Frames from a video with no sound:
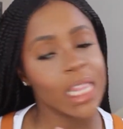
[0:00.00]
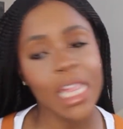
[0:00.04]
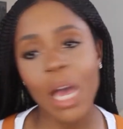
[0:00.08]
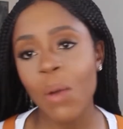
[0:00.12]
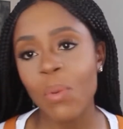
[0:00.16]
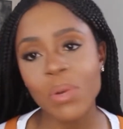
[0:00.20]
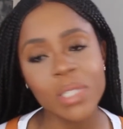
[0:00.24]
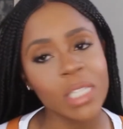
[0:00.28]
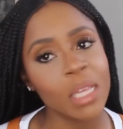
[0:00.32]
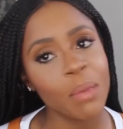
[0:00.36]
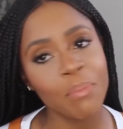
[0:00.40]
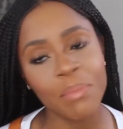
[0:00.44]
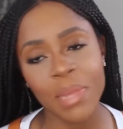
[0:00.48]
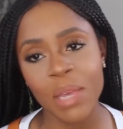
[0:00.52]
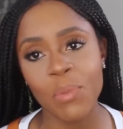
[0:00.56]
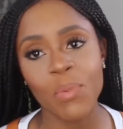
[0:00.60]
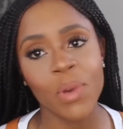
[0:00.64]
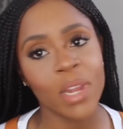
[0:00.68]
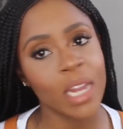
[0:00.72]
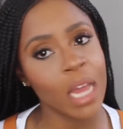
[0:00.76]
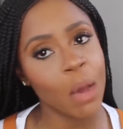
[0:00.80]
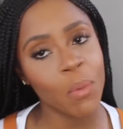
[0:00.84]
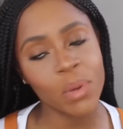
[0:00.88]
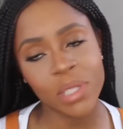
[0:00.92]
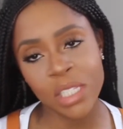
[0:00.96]
that wasn't me
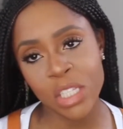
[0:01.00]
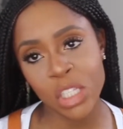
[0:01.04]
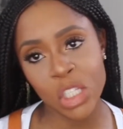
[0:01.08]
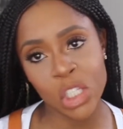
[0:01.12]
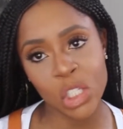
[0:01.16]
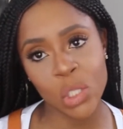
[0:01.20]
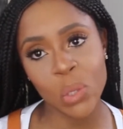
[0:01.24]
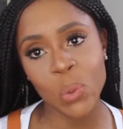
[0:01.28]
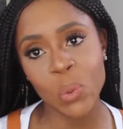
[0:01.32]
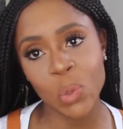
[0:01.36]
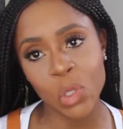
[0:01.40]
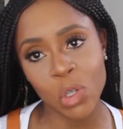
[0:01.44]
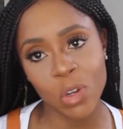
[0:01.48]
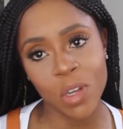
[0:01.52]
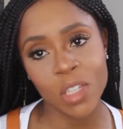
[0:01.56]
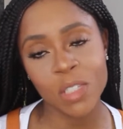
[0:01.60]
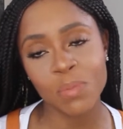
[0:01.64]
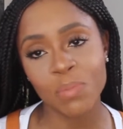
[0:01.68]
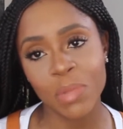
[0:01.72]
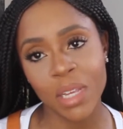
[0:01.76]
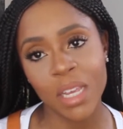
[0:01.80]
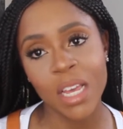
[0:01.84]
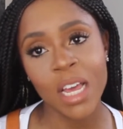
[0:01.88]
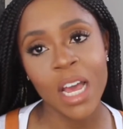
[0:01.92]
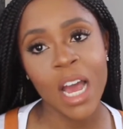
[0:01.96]
when I was in school
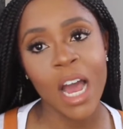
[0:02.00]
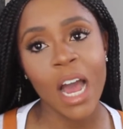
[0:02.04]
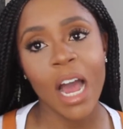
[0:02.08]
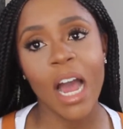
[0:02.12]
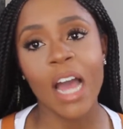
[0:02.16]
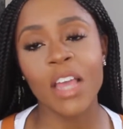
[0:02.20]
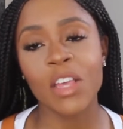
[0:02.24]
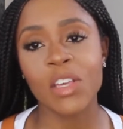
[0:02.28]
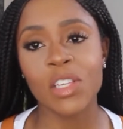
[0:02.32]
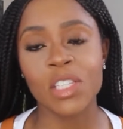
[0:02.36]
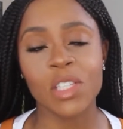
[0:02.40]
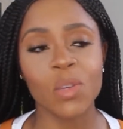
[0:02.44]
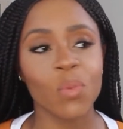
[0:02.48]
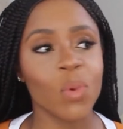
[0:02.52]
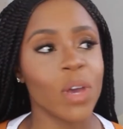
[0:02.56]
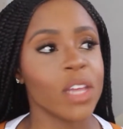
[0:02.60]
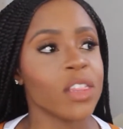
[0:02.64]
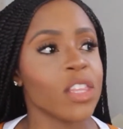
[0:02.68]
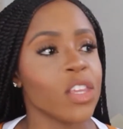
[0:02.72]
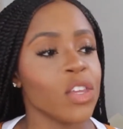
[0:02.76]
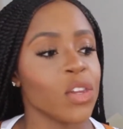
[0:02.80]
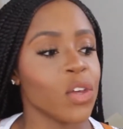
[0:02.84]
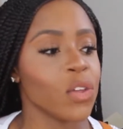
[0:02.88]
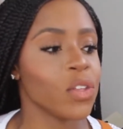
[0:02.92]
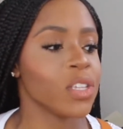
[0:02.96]
trust me I used to
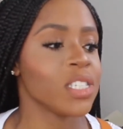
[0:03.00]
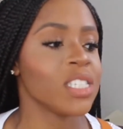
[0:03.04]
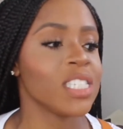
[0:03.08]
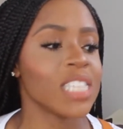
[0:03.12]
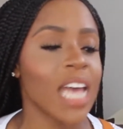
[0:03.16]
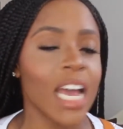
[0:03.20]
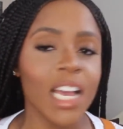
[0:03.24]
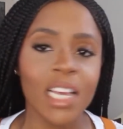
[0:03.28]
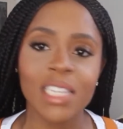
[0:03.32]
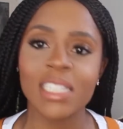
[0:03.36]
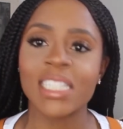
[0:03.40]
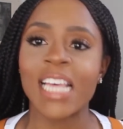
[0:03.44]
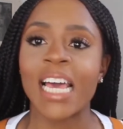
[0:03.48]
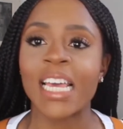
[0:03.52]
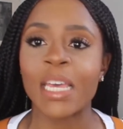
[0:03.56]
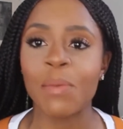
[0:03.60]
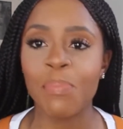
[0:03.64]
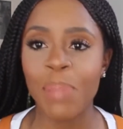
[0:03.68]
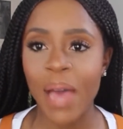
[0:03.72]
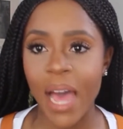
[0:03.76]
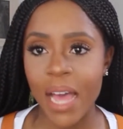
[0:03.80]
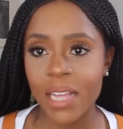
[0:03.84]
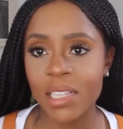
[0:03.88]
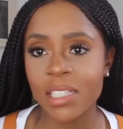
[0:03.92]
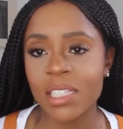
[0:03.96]
wear you know sag saggy
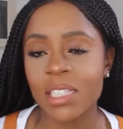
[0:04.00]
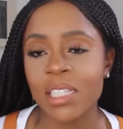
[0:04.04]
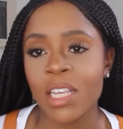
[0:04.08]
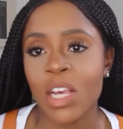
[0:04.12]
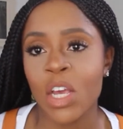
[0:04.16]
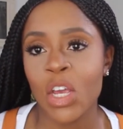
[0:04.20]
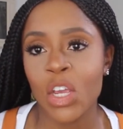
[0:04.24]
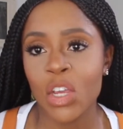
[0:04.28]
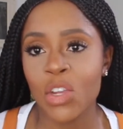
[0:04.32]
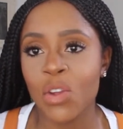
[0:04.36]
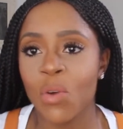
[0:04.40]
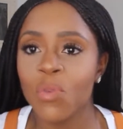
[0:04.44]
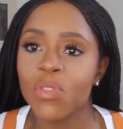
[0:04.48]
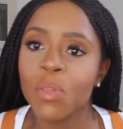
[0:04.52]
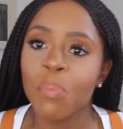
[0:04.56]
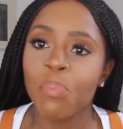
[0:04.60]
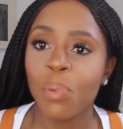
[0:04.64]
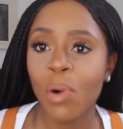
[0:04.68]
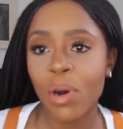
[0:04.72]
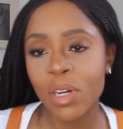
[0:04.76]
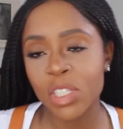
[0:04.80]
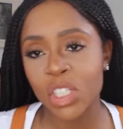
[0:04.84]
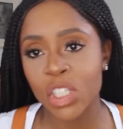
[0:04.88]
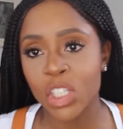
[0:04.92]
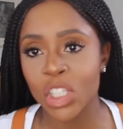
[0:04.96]
pants you know the
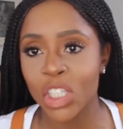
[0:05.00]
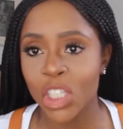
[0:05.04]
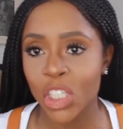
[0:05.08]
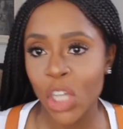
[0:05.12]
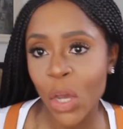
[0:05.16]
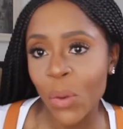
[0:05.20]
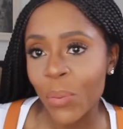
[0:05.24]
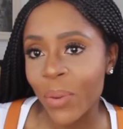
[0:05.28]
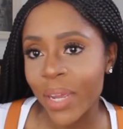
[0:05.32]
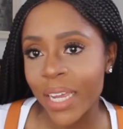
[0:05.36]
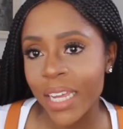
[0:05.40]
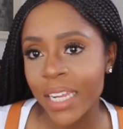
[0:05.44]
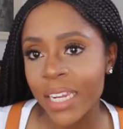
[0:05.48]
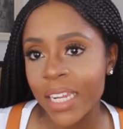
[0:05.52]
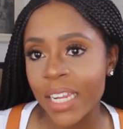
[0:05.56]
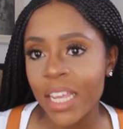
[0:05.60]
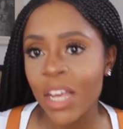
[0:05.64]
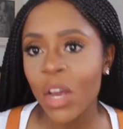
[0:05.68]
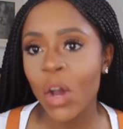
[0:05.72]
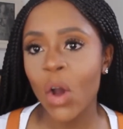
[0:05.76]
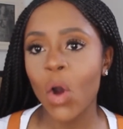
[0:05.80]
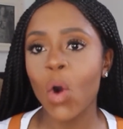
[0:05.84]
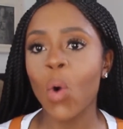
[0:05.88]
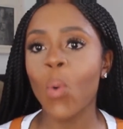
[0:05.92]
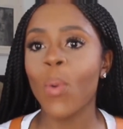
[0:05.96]
boxes showing
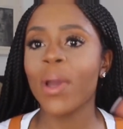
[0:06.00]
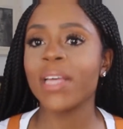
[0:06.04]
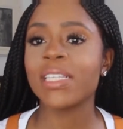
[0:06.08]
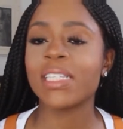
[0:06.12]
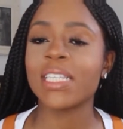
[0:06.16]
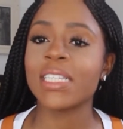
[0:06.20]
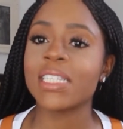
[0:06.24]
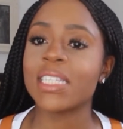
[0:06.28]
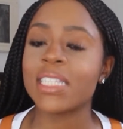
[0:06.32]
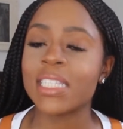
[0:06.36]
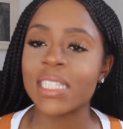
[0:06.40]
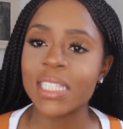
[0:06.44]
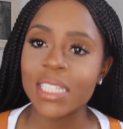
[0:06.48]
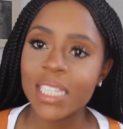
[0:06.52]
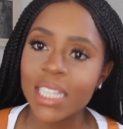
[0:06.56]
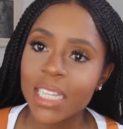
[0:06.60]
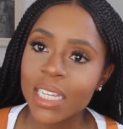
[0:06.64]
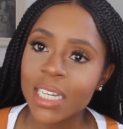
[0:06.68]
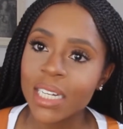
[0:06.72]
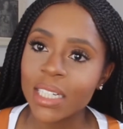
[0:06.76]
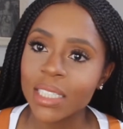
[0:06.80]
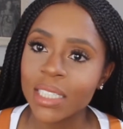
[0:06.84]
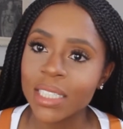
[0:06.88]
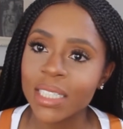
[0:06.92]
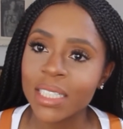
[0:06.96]
always in
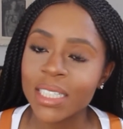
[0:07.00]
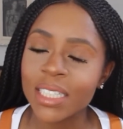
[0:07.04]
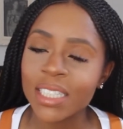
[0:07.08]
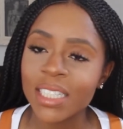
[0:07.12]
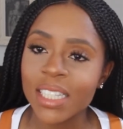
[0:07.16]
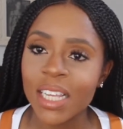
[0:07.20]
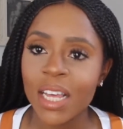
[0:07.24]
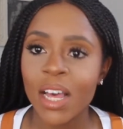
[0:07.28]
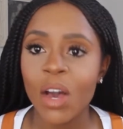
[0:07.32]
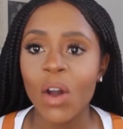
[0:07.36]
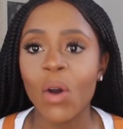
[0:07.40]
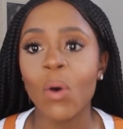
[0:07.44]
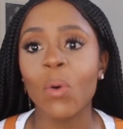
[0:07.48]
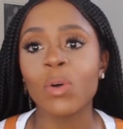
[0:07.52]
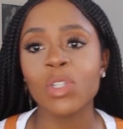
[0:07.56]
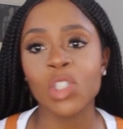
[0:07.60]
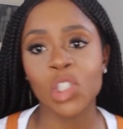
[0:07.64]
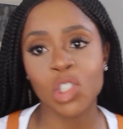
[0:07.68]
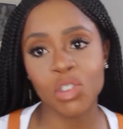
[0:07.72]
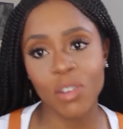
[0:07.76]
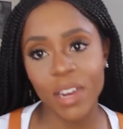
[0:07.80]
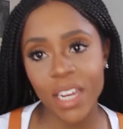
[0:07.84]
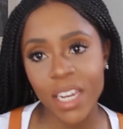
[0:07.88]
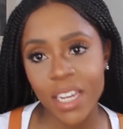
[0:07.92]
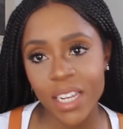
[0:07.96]
sneakers or
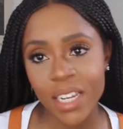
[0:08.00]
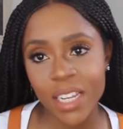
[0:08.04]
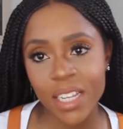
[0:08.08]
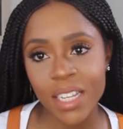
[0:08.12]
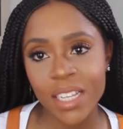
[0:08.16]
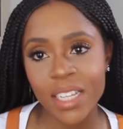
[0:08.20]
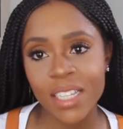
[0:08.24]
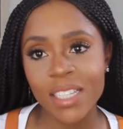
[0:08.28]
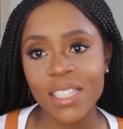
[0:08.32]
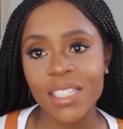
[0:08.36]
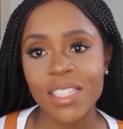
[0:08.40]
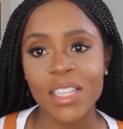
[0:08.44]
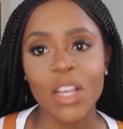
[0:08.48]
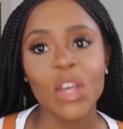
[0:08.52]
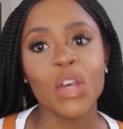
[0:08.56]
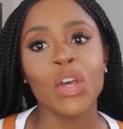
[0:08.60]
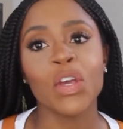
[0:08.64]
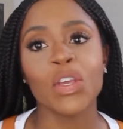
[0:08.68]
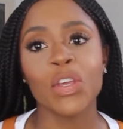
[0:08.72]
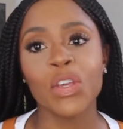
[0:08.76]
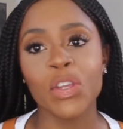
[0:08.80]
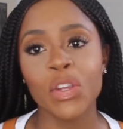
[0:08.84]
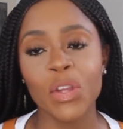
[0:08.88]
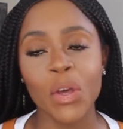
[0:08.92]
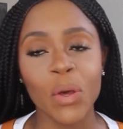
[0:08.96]
trainers
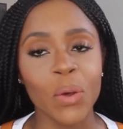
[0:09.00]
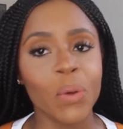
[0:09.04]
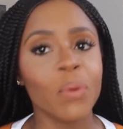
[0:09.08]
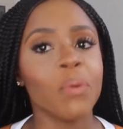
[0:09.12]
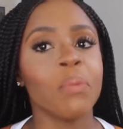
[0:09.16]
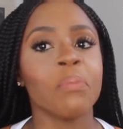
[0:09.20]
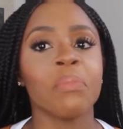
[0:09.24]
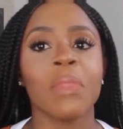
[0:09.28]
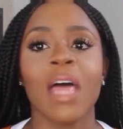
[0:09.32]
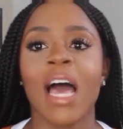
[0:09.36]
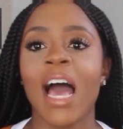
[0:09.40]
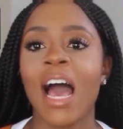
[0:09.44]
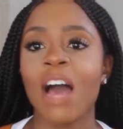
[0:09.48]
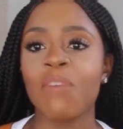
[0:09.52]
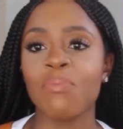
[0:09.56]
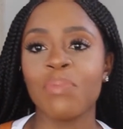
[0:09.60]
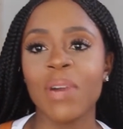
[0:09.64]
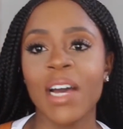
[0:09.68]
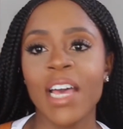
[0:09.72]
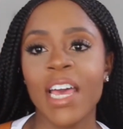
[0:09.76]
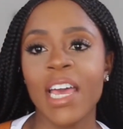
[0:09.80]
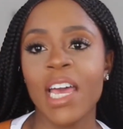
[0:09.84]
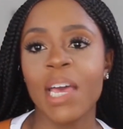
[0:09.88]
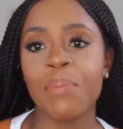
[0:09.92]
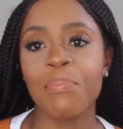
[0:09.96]
you know had
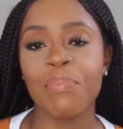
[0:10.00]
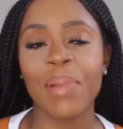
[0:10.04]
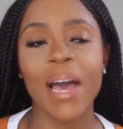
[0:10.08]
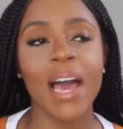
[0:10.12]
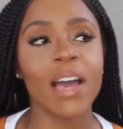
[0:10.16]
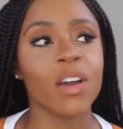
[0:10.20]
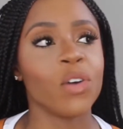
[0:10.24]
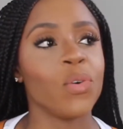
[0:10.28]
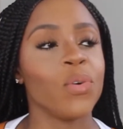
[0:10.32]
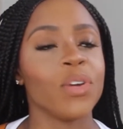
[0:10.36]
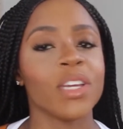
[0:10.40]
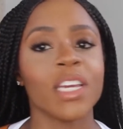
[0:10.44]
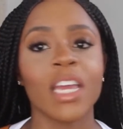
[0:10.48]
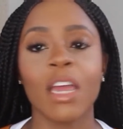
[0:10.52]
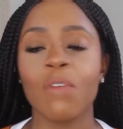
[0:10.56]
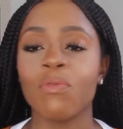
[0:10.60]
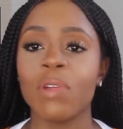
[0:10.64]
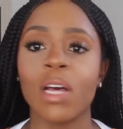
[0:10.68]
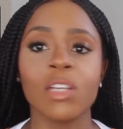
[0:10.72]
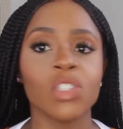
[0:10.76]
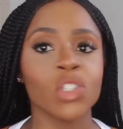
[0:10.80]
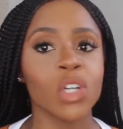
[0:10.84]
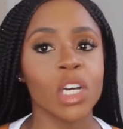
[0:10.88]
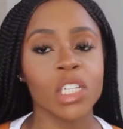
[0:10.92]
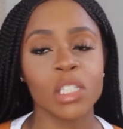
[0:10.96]
my hair back going kept
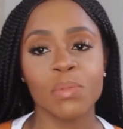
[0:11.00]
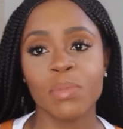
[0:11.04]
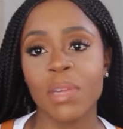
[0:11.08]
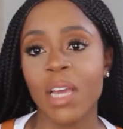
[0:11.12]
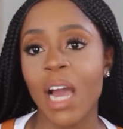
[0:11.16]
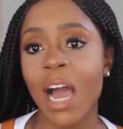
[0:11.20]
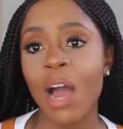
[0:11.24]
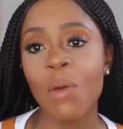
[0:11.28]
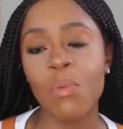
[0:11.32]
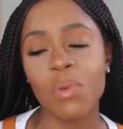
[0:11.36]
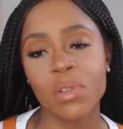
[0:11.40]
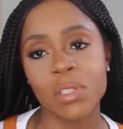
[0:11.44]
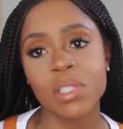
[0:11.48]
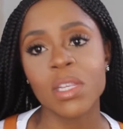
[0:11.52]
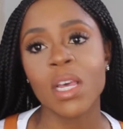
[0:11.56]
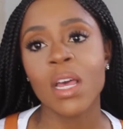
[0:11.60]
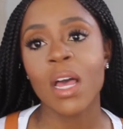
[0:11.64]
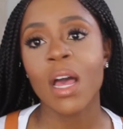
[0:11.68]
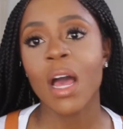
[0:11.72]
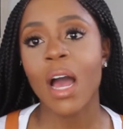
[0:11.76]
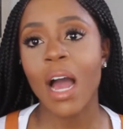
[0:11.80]
that trust me I was